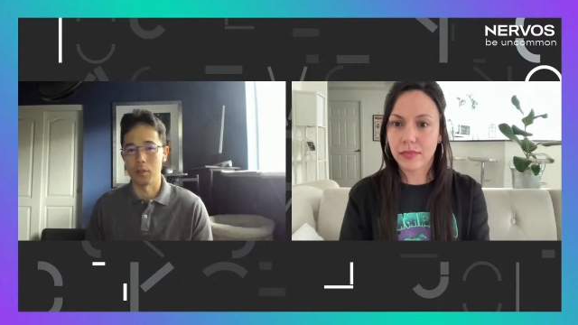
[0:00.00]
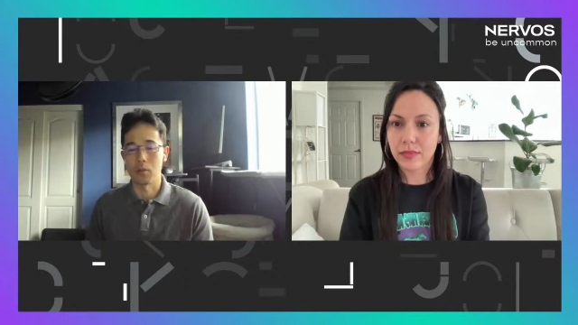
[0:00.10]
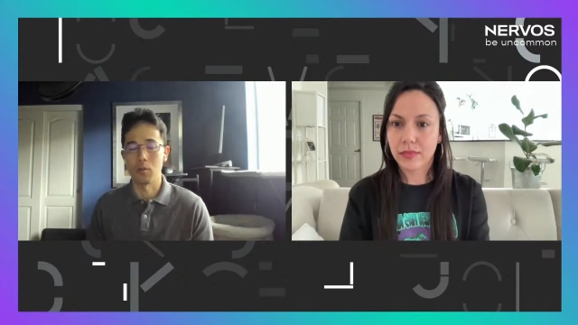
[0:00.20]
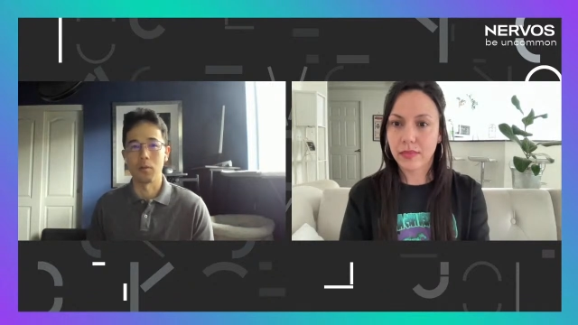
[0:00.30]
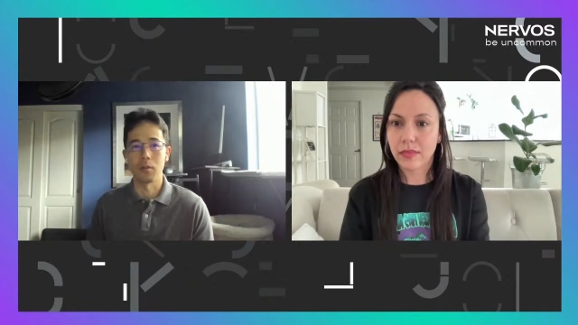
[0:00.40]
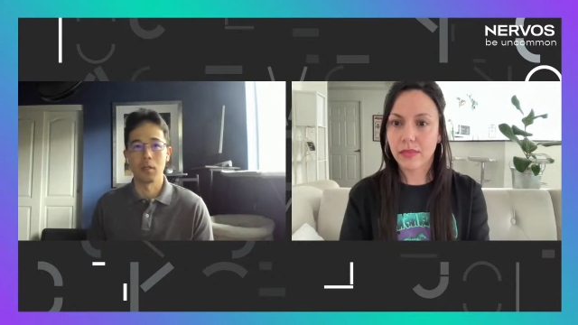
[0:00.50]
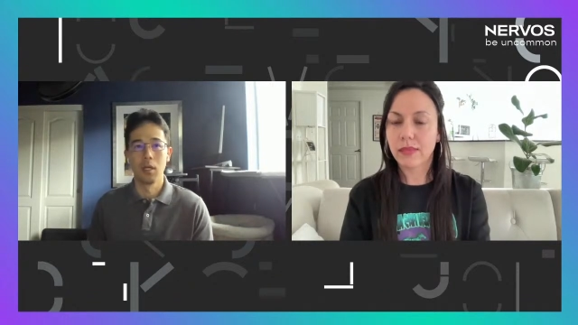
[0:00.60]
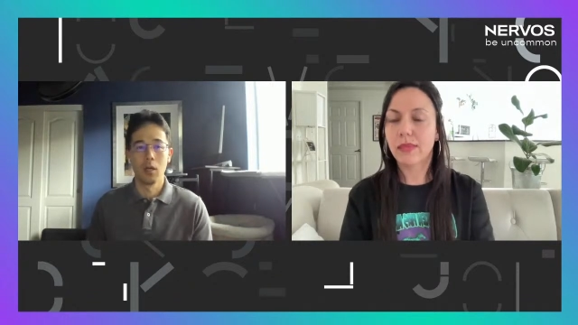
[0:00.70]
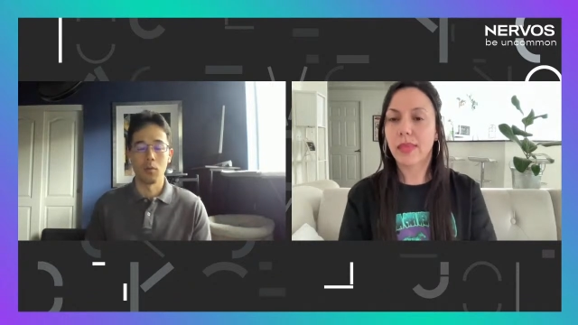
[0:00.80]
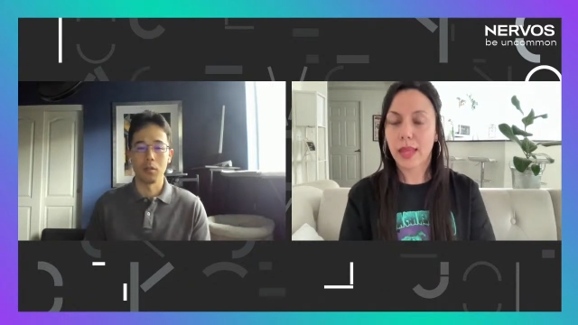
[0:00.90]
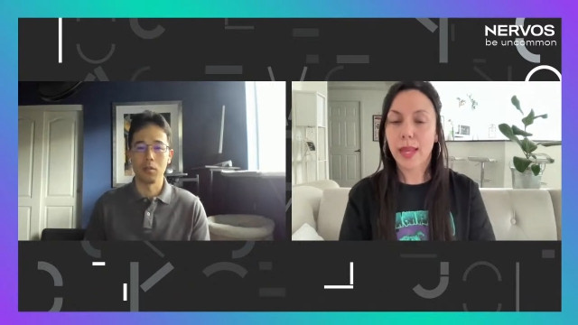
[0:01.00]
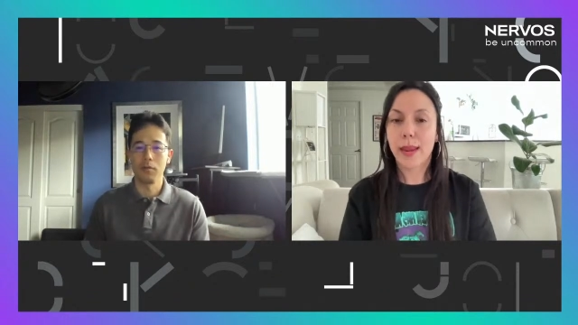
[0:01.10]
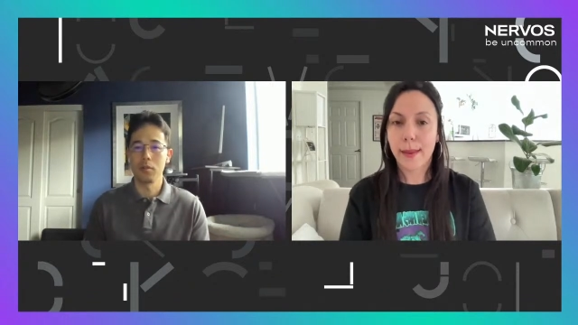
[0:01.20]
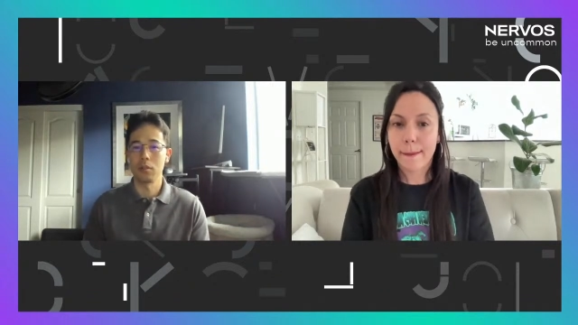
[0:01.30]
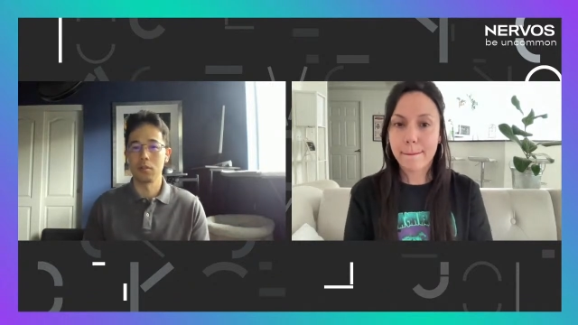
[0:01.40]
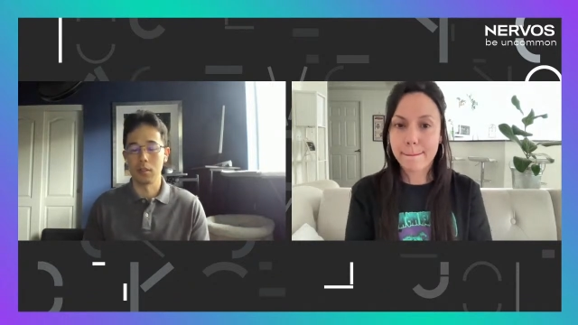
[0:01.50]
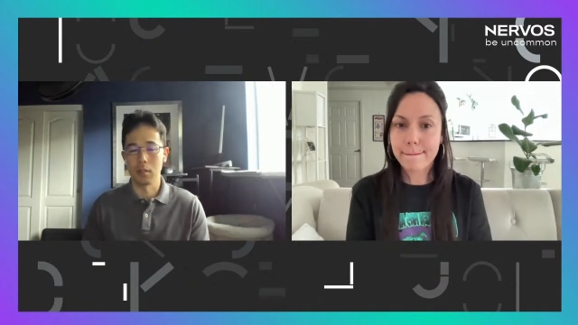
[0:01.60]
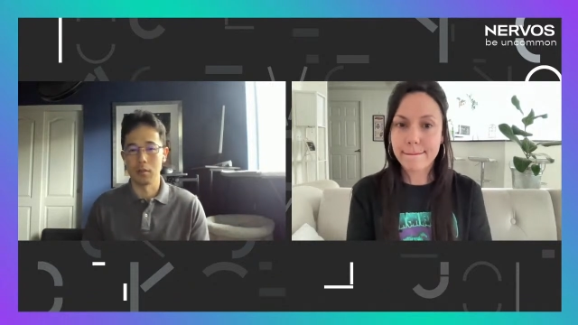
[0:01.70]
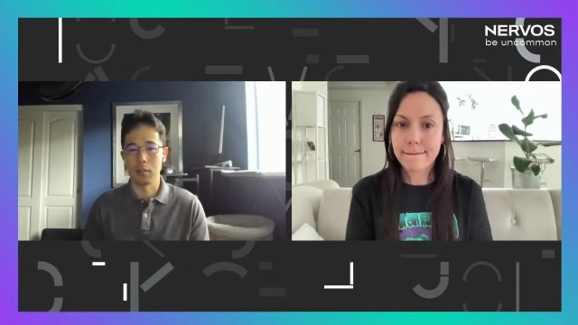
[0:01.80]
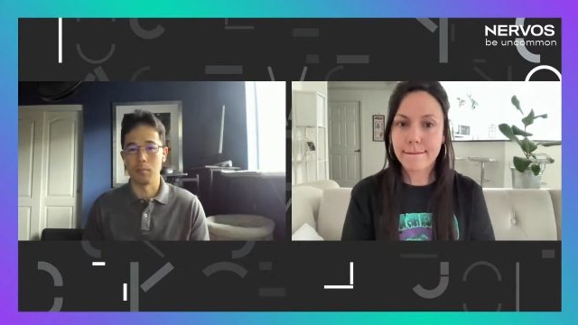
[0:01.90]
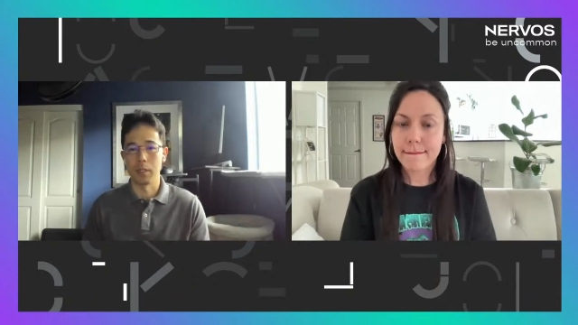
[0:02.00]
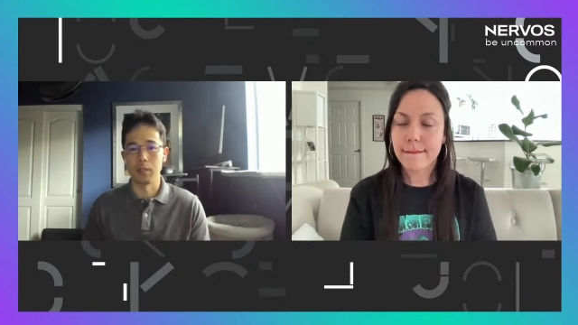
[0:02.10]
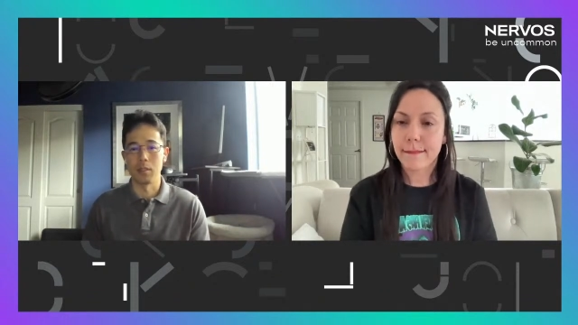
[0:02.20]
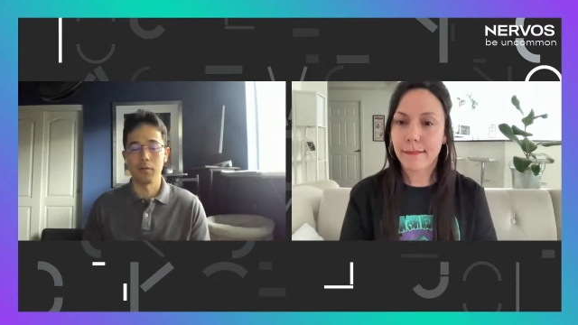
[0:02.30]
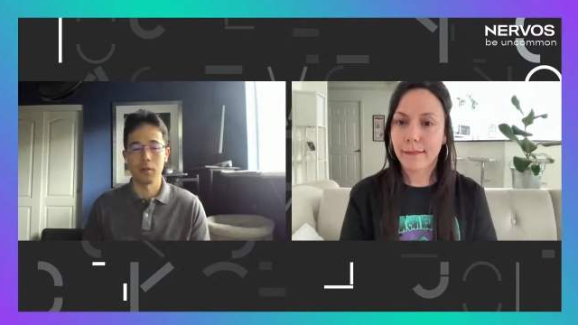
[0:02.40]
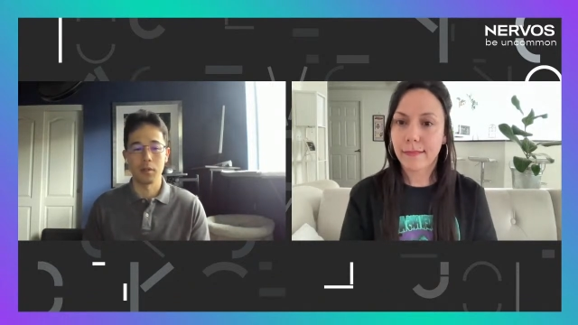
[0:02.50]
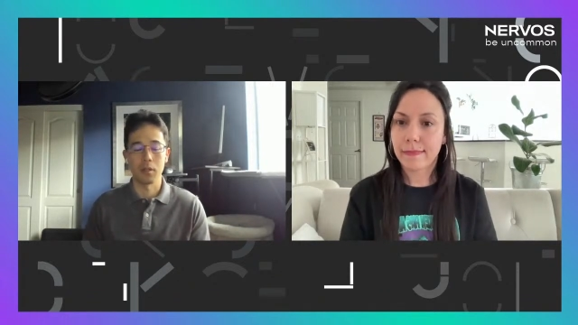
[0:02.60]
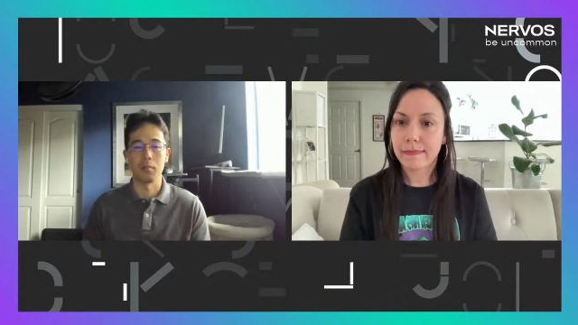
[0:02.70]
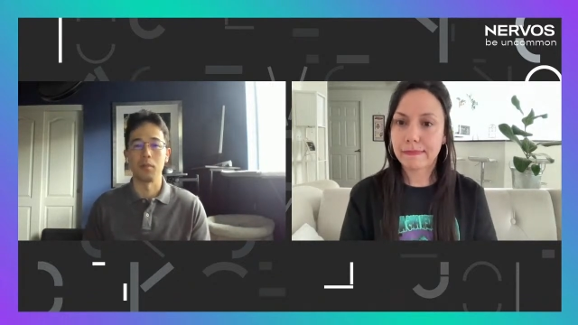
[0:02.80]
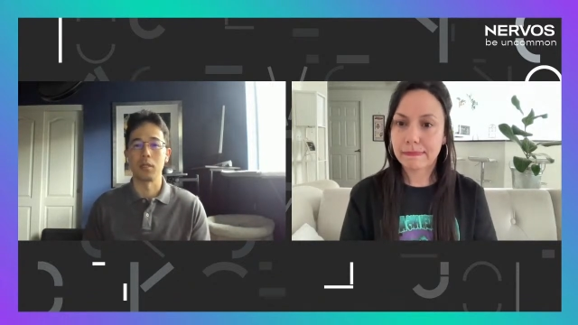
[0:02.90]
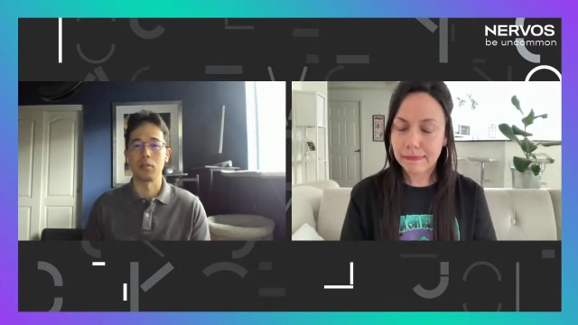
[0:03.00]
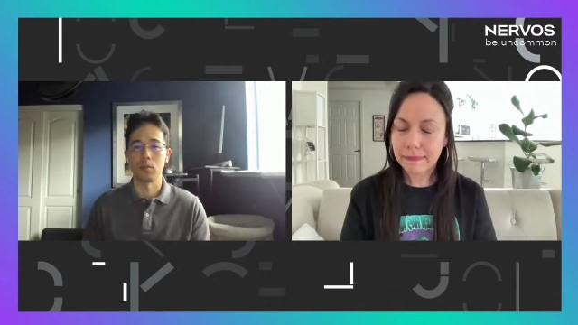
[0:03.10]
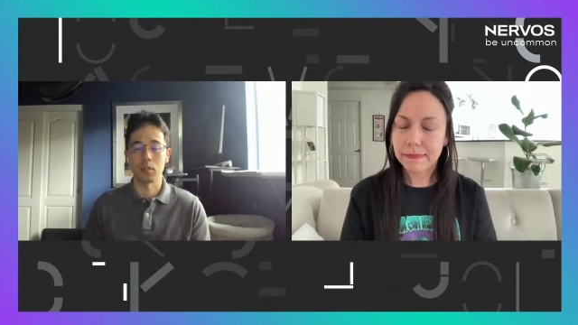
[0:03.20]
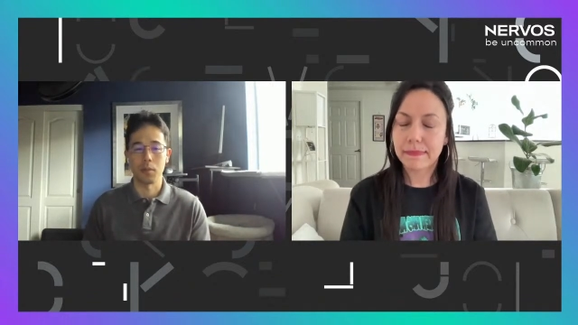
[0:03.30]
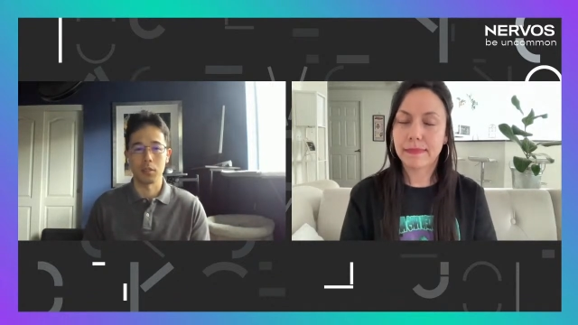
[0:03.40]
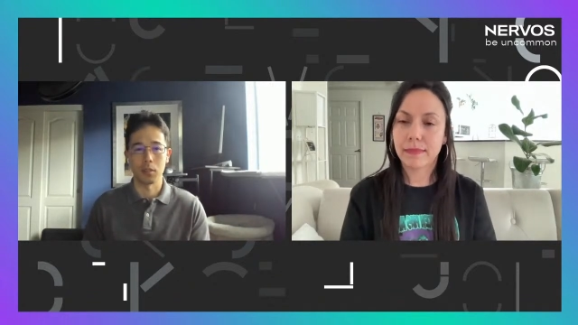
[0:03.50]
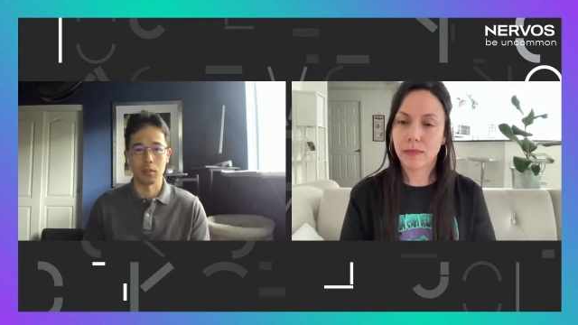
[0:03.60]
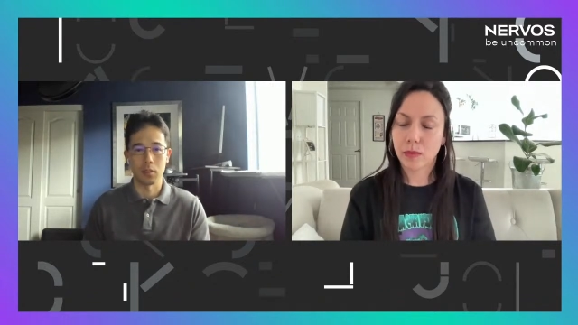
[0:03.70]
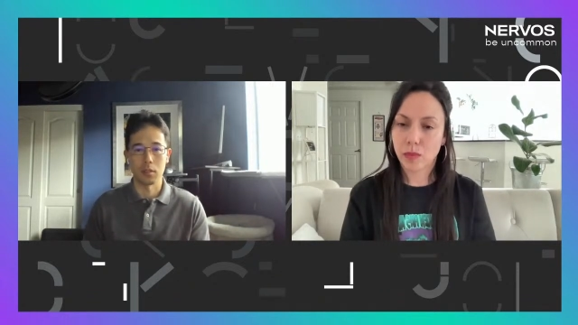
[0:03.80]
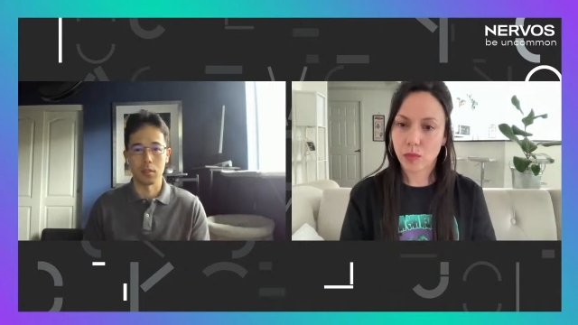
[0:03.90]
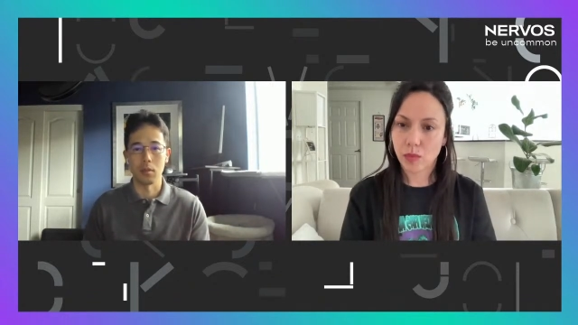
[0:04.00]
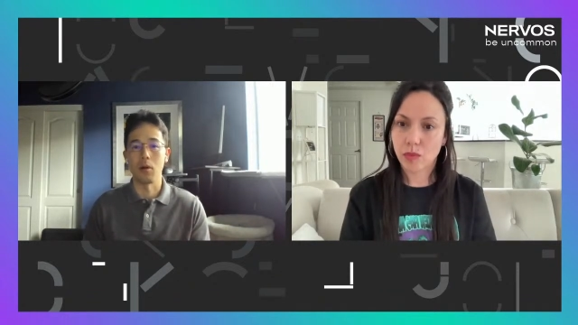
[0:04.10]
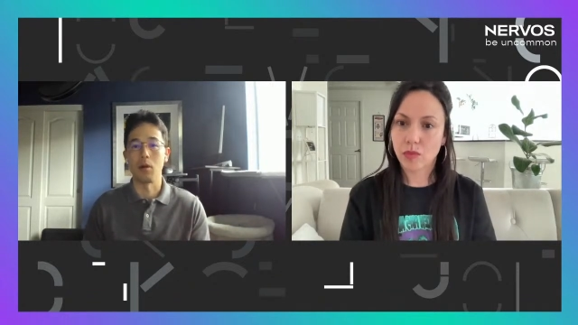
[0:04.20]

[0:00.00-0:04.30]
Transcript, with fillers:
Speaker 1: with Bitcoin. With Nervos, it's a little bit different because especially since